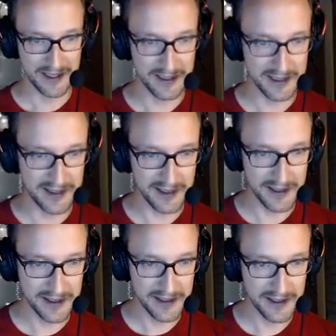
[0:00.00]
let's see.
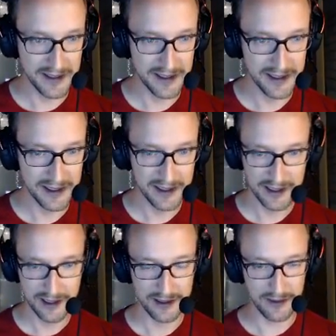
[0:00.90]

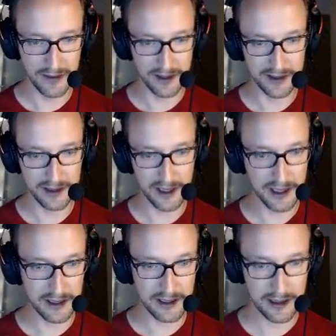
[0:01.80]
Do this
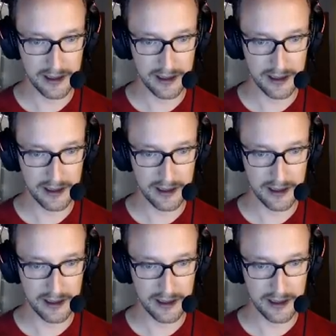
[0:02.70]
again.